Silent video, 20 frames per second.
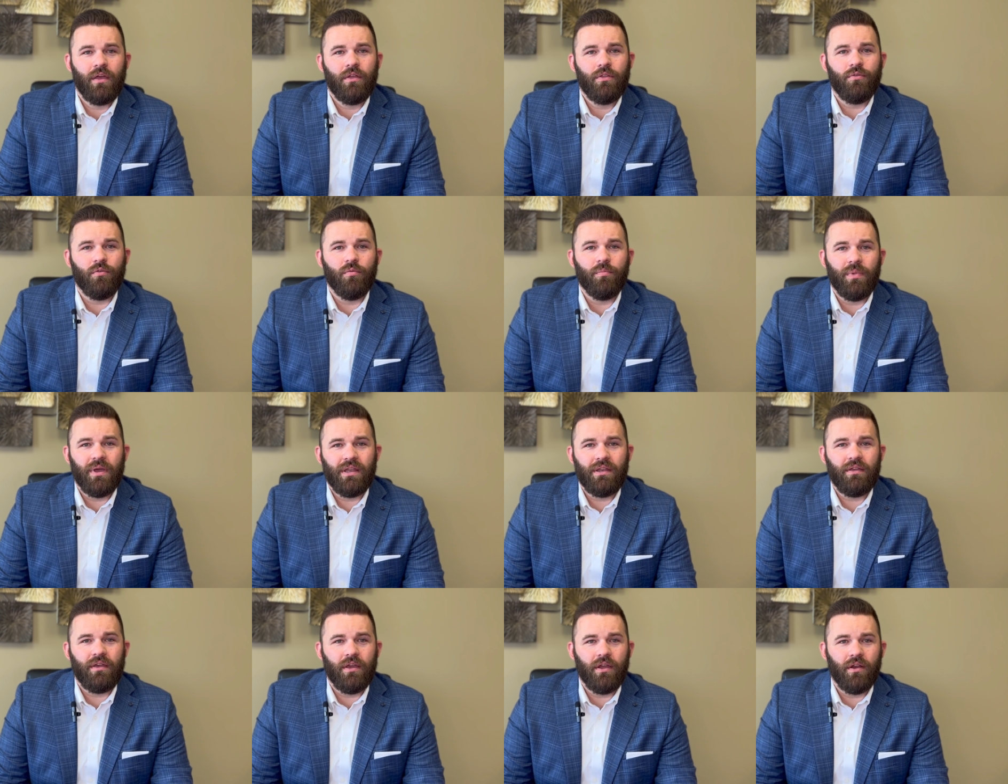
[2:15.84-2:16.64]
Through
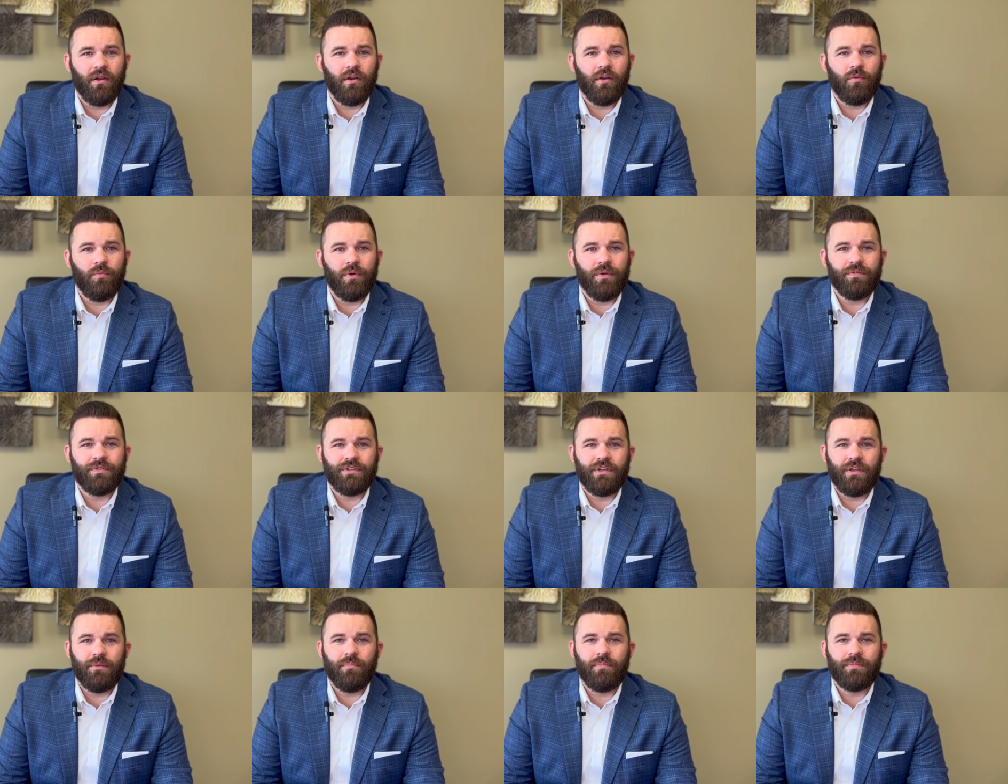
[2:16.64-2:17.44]
mid-year, we've
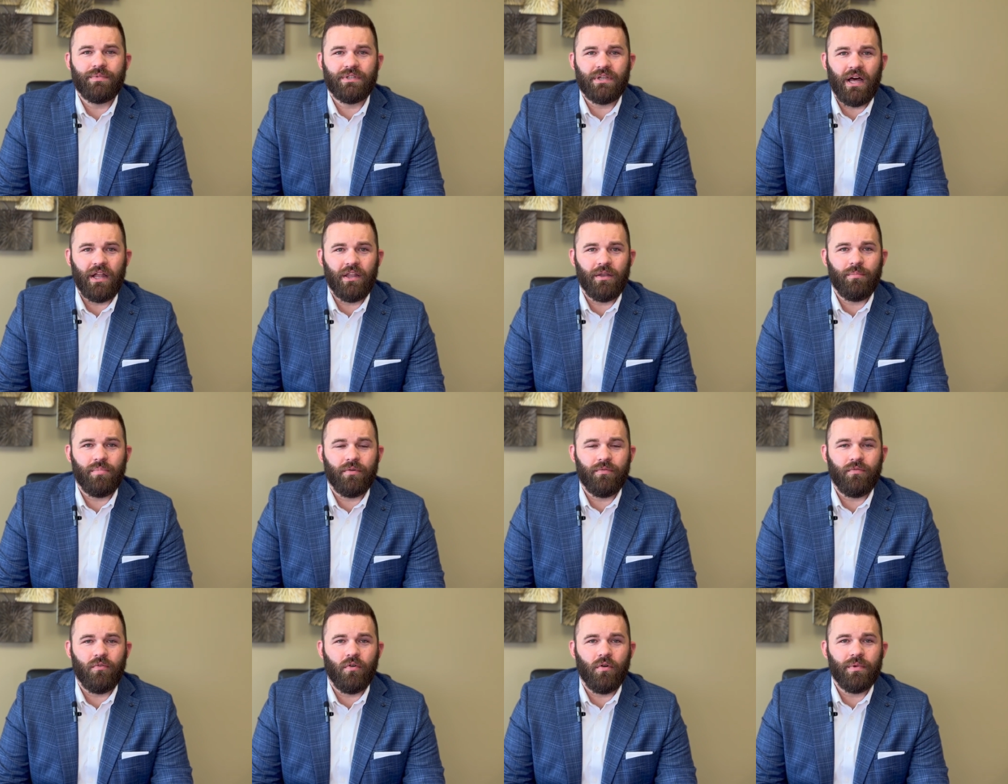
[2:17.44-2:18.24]
seen solid
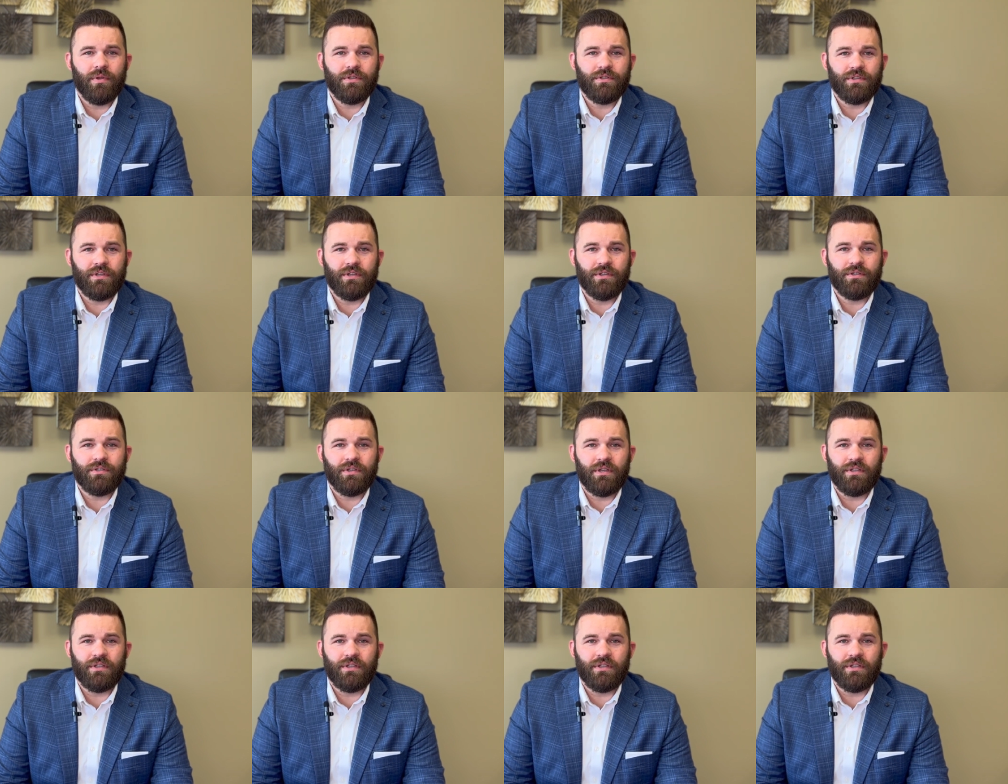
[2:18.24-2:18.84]
performances